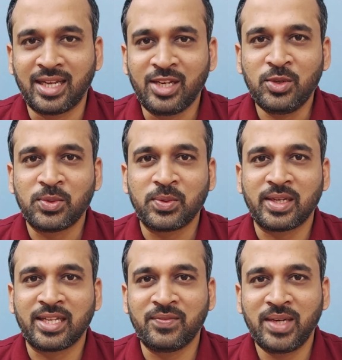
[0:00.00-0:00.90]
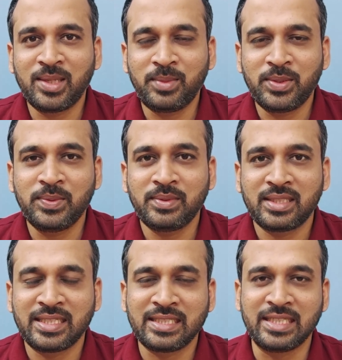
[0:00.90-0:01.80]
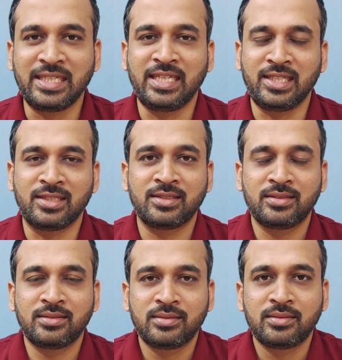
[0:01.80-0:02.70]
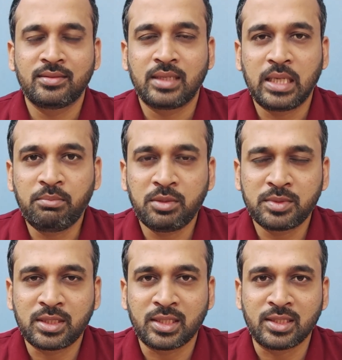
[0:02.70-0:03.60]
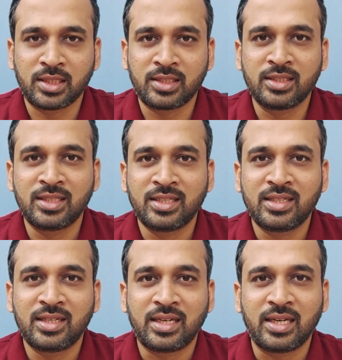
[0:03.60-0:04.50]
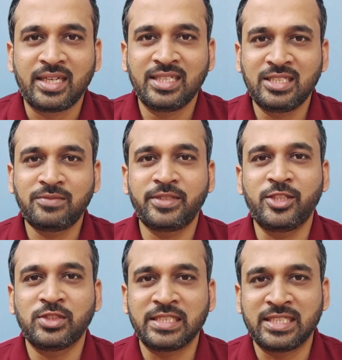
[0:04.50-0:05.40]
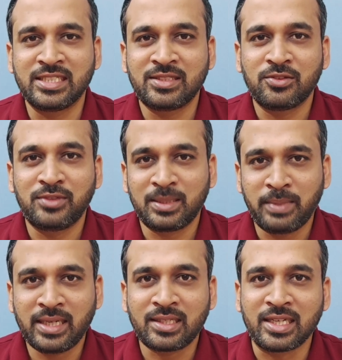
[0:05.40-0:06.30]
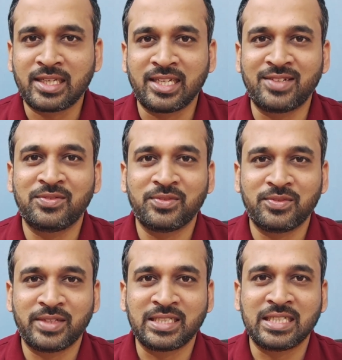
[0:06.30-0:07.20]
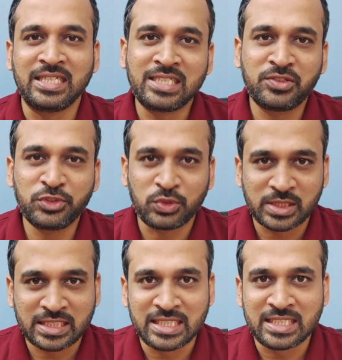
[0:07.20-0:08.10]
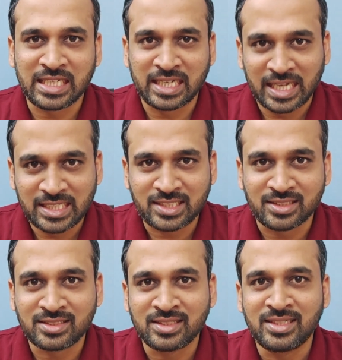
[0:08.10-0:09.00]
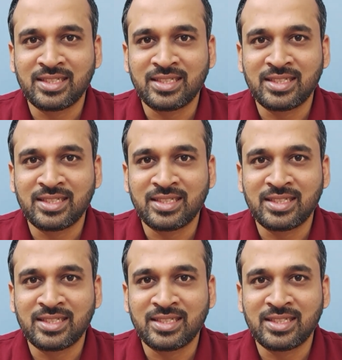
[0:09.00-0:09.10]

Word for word: Hello and welcome to taik eighteen. I'm Mohammed Adnan, and in this video series we are back again with interview questions and answers.